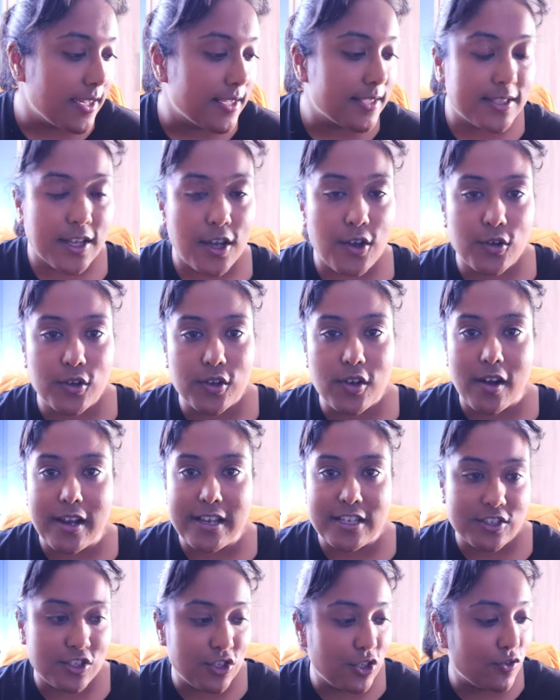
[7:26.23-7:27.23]
So
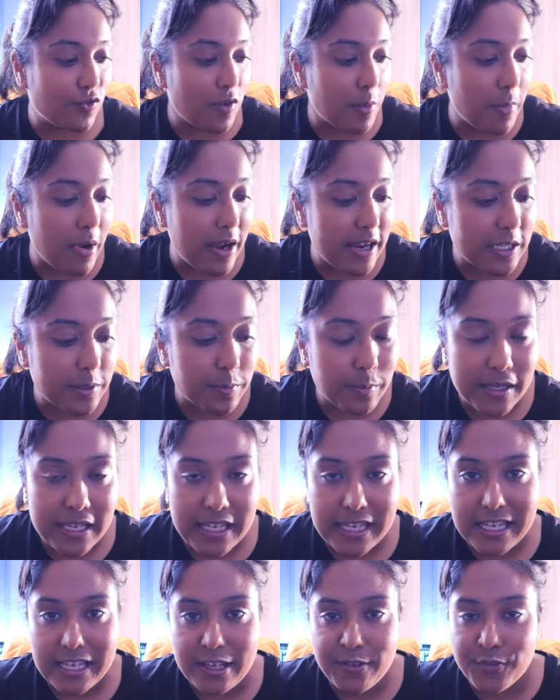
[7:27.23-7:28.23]
guys, do remind
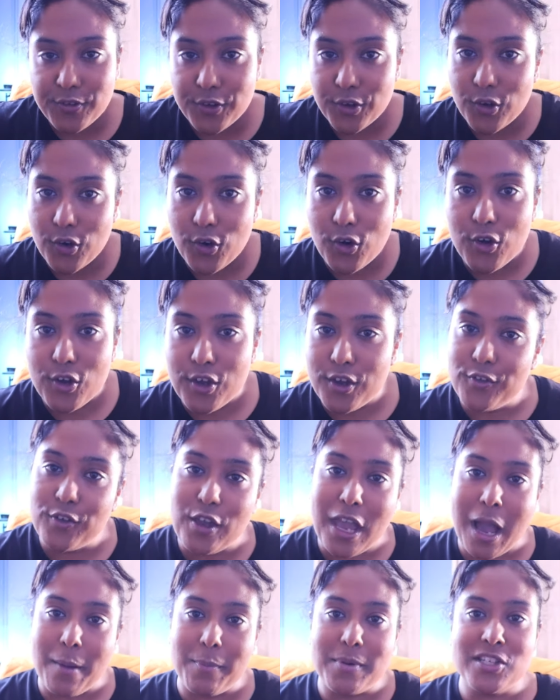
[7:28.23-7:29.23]
me if you
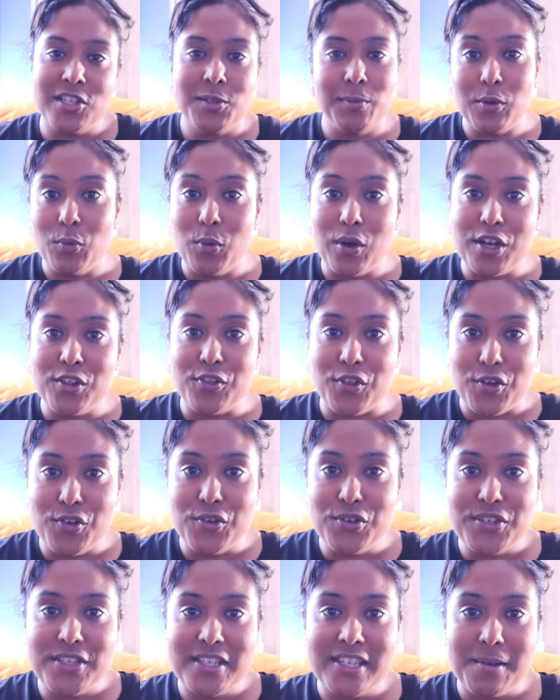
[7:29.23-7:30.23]
happen to be one of
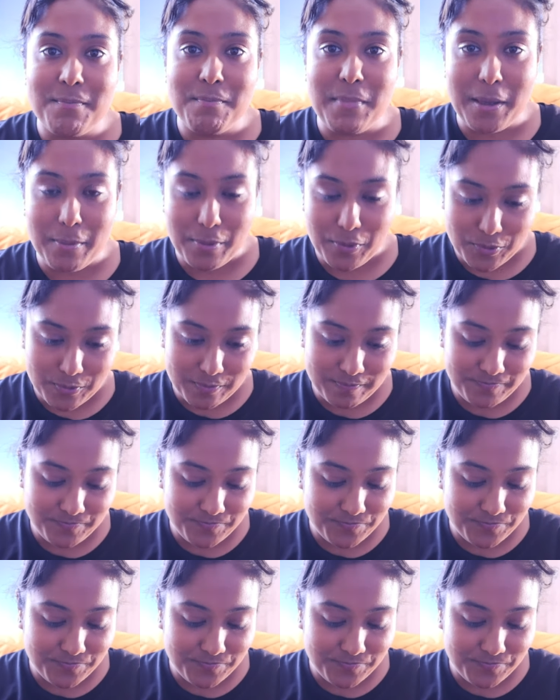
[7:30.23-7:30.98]
those people.